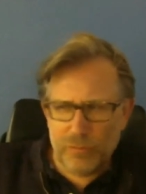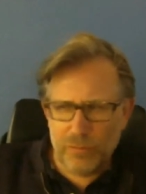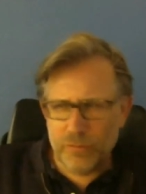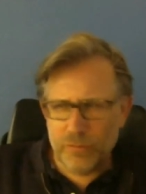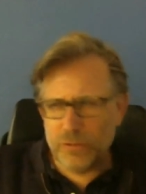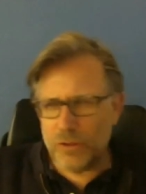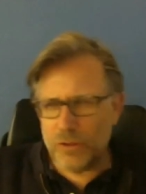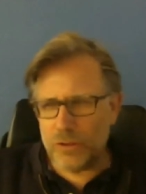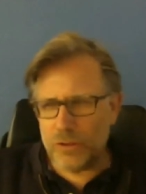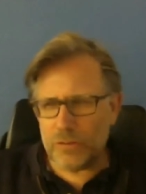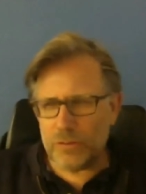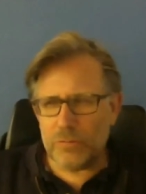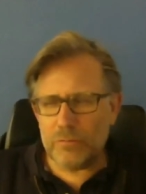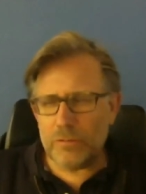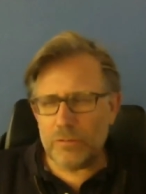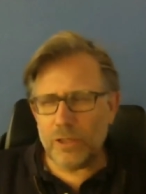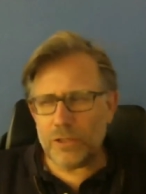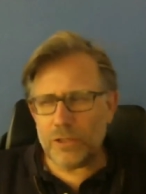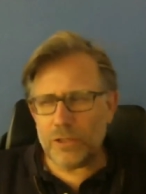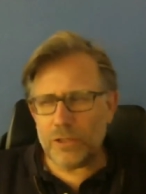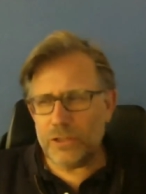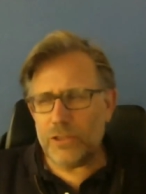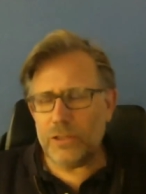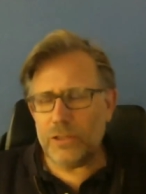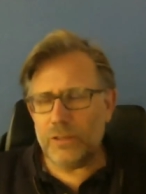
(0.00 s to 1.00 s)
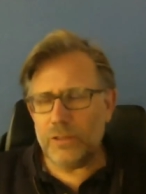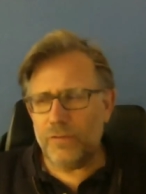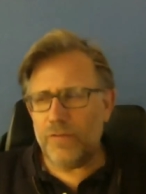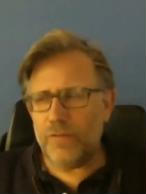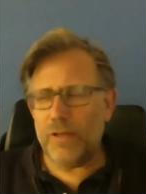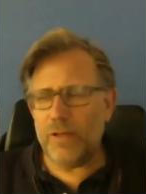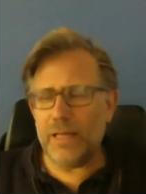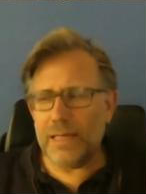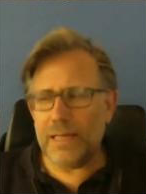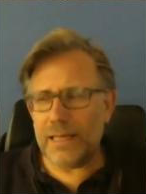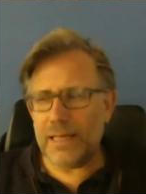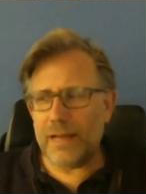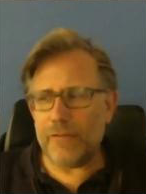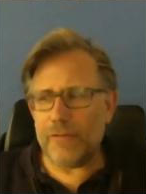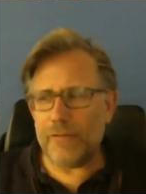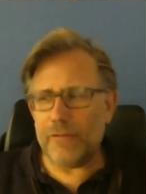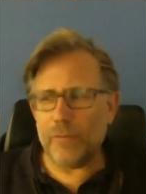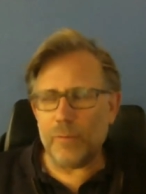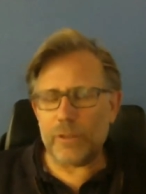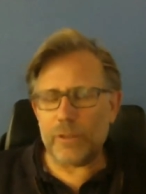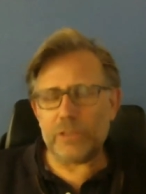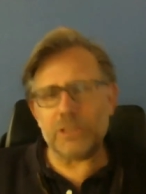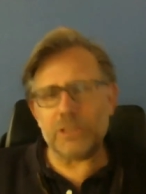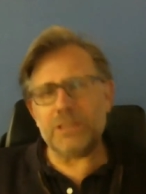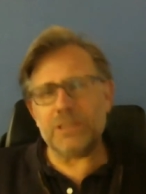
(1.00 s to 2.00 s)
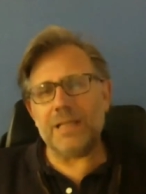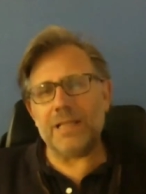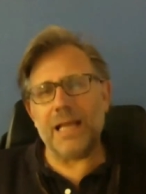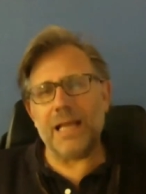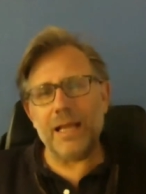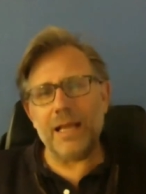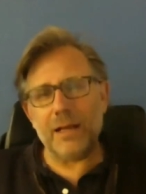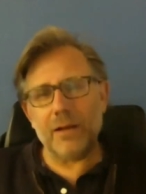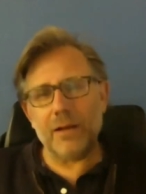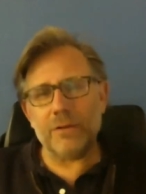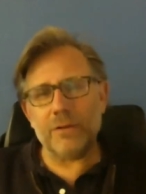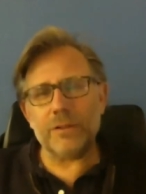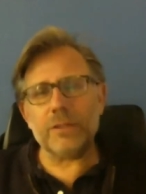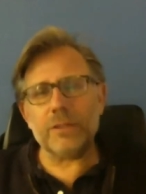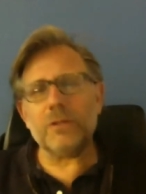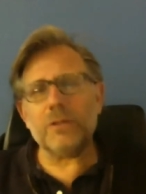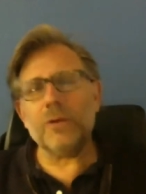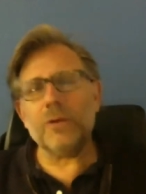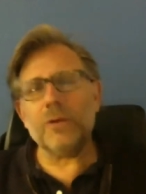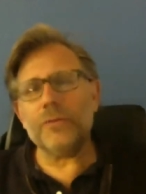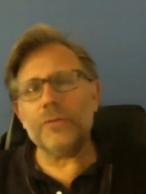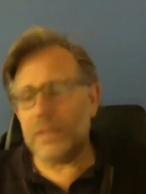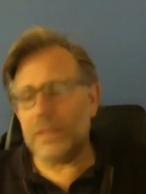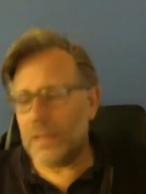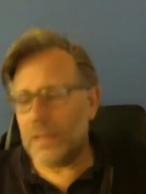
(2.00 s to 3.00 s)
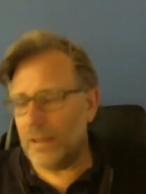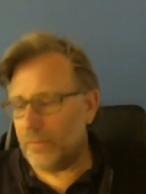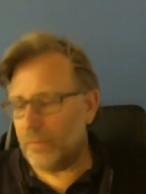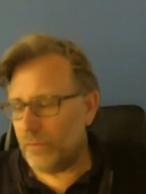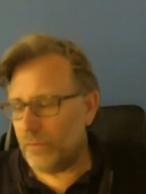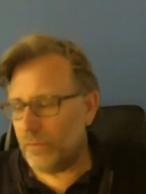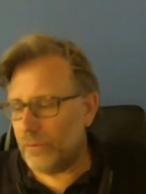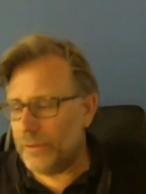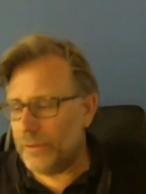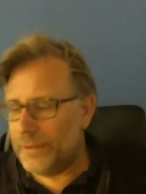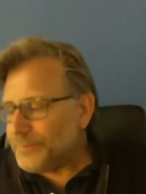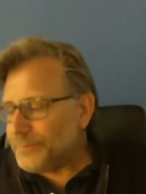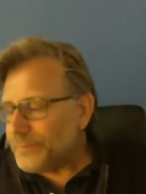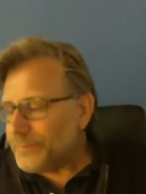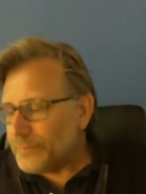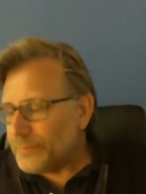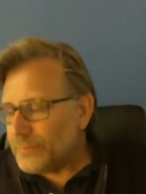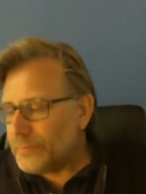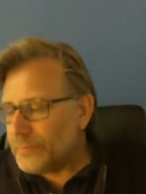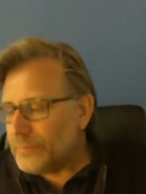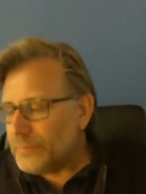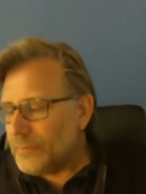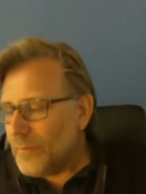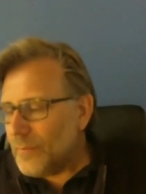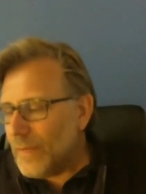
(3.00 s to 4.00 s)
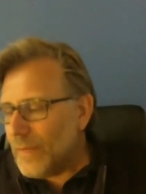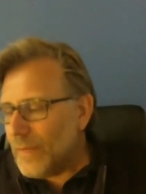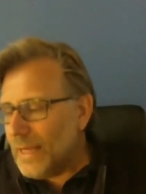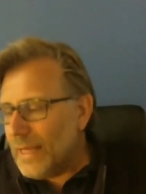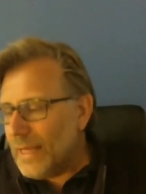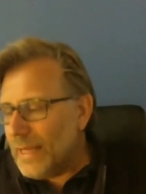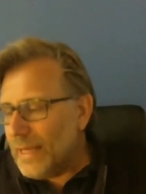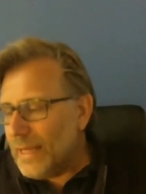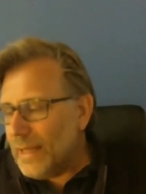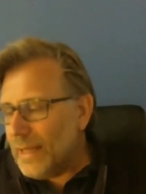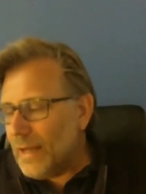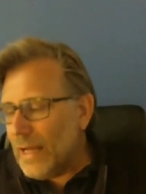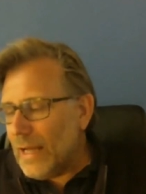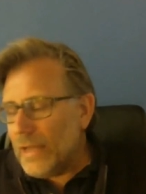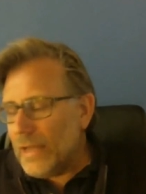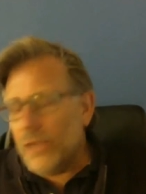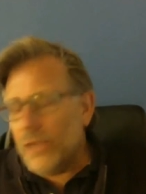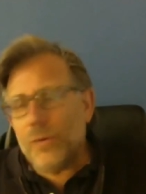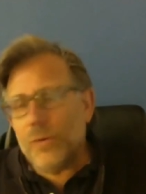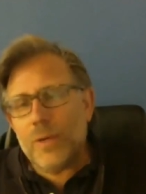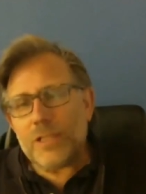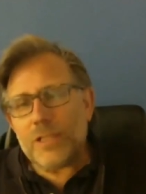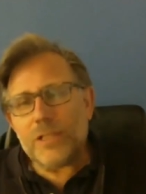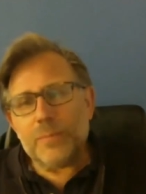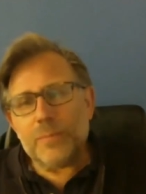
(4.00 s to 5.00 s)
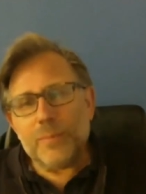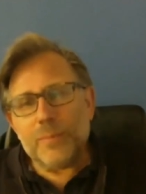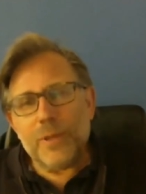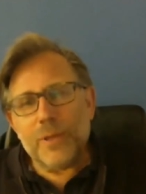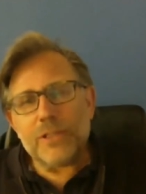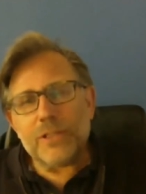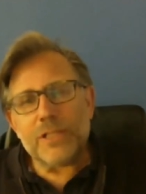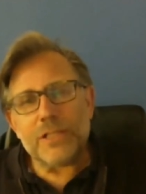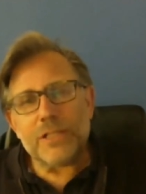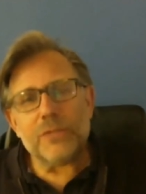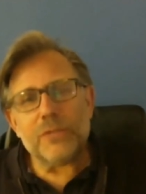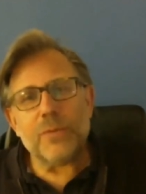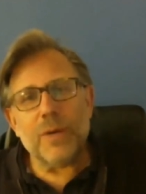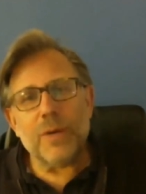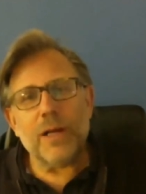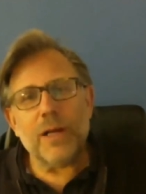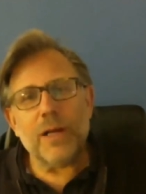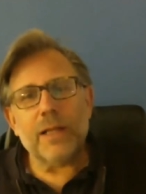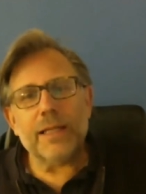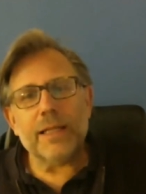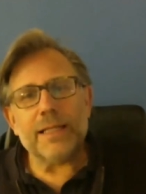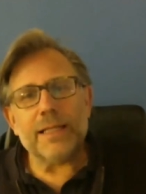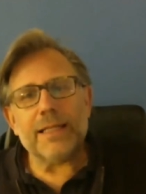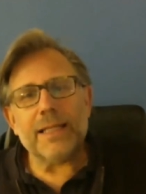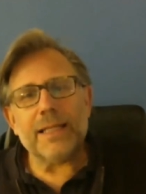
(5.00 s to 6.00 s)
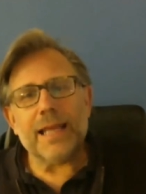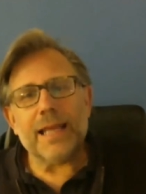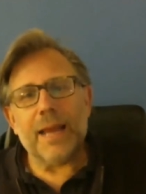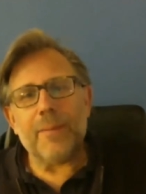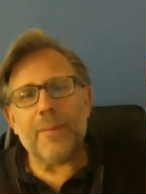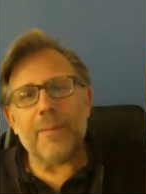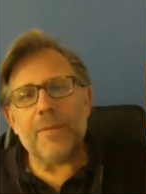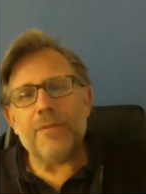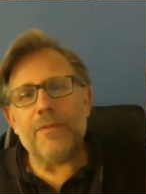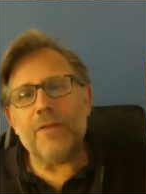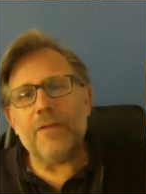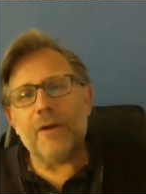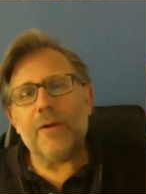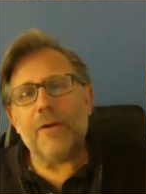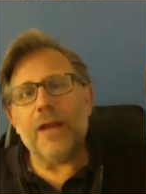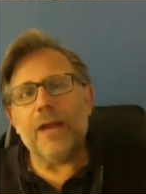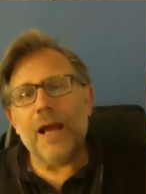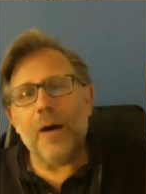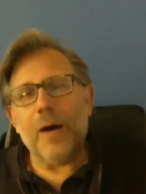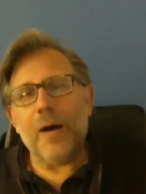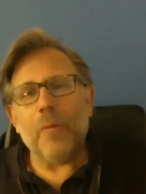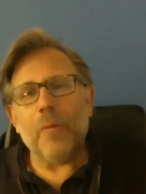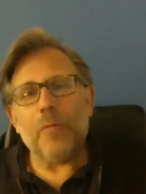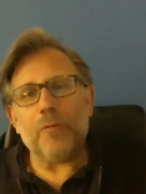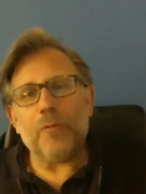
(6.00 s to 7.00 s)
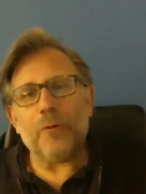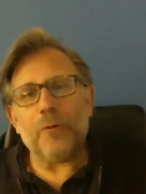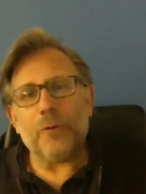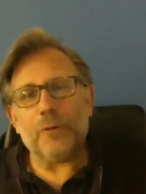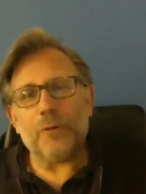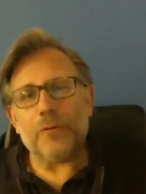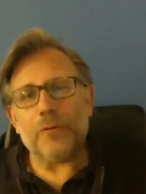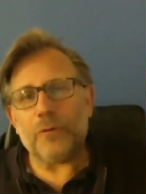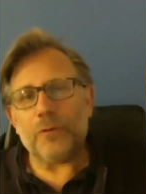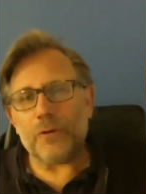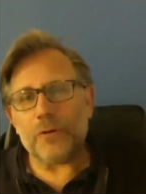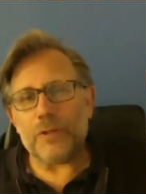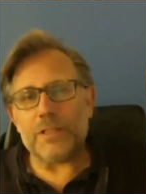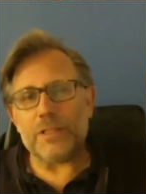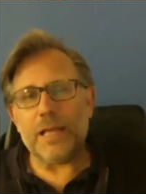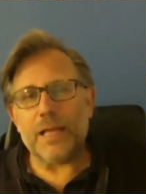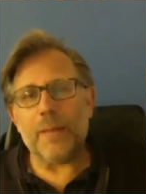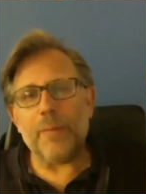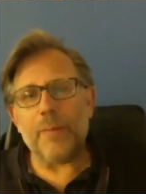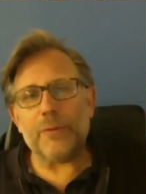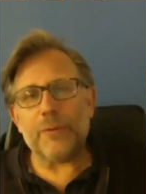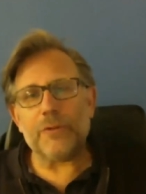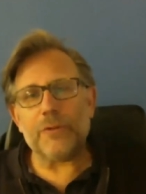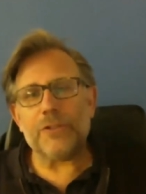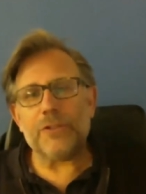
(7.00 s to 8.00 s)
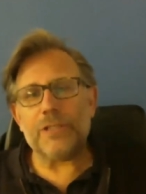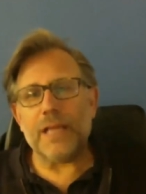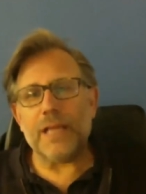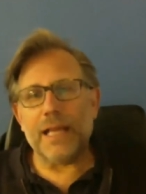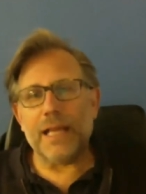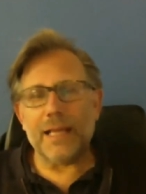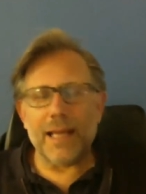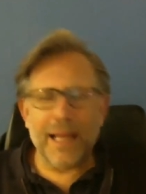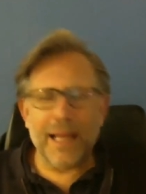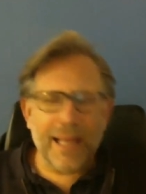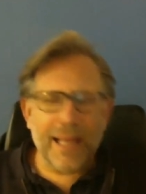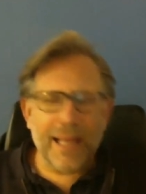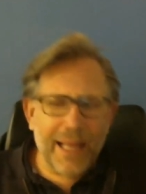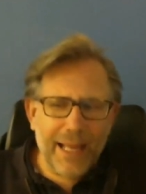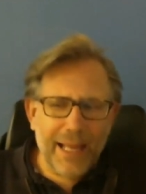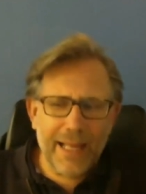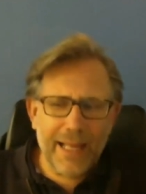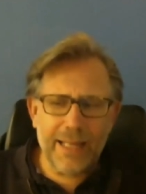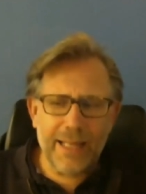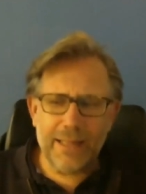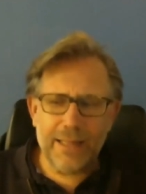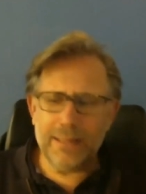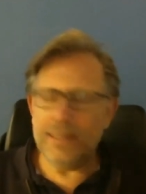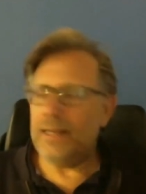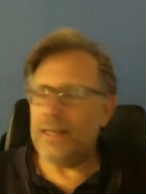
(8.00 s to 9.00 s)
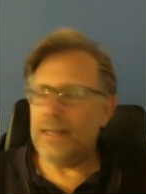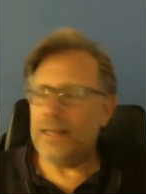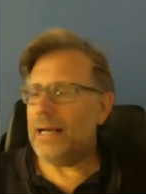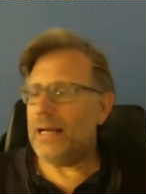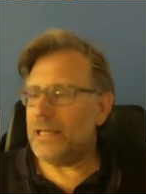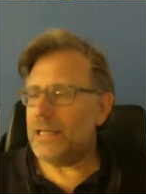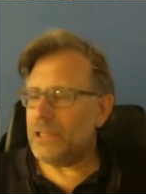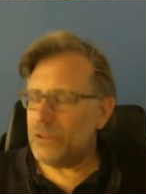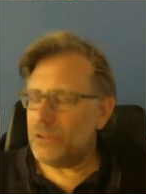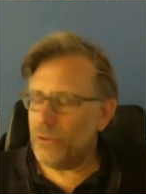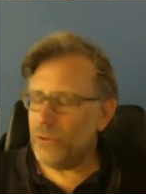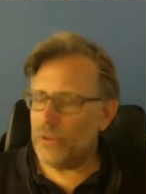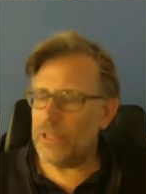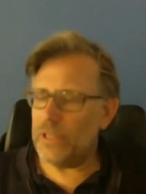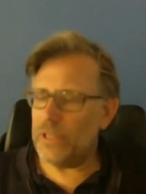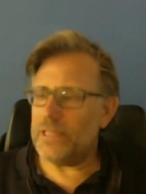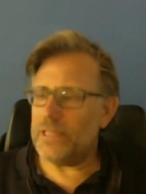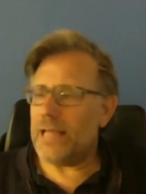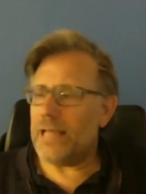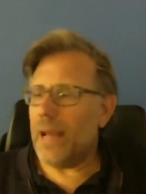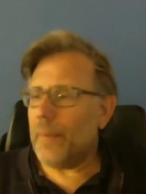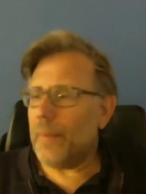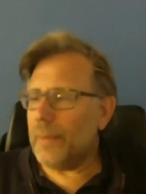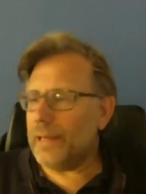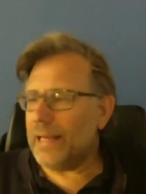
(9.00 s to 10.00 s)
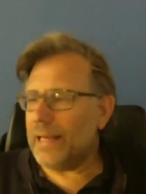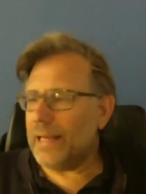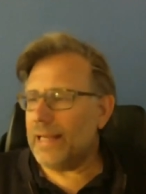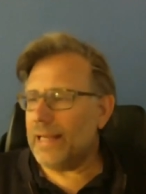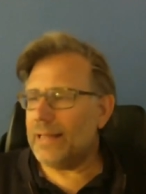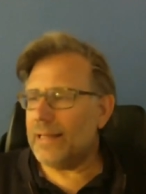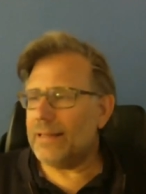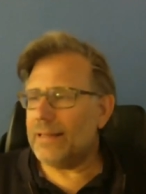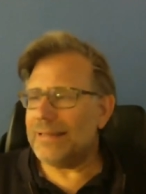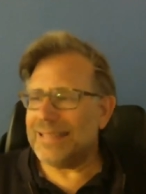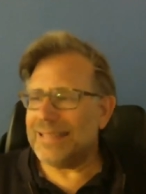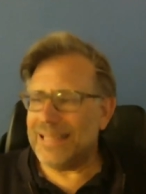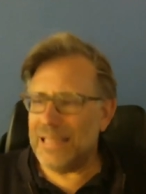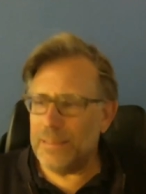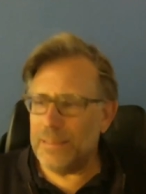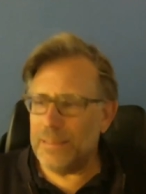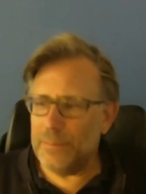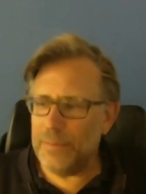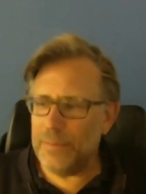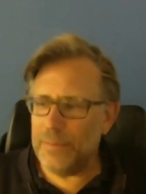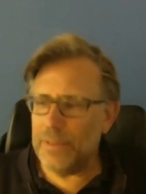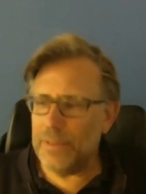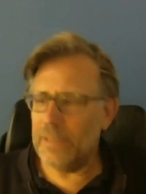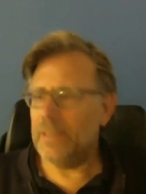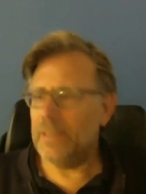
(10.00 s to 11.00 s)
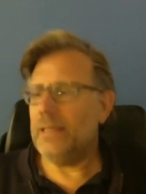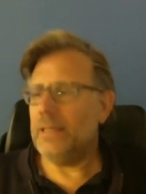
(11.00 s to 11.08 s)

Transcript: not touch the feeling level, but stay on the content level. You as a boss as well, it can be very helpful, for example, to say like, hey, I saw this happening in the team.